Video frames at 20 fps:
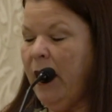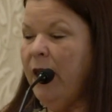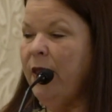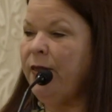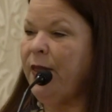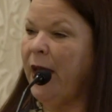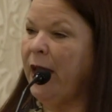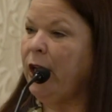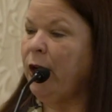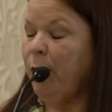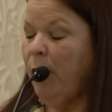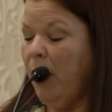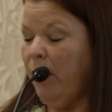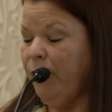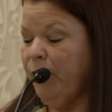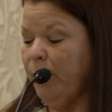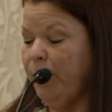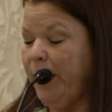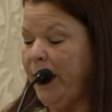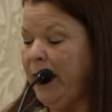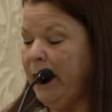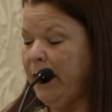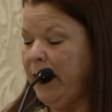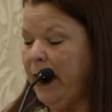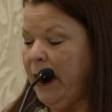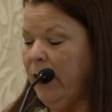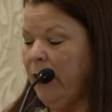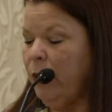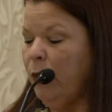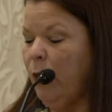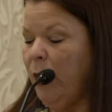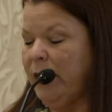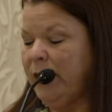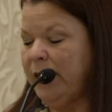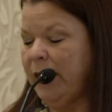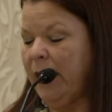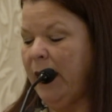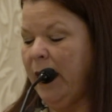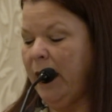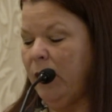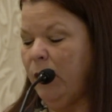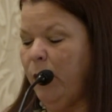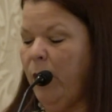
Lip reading: Thank you all for being here, and once again,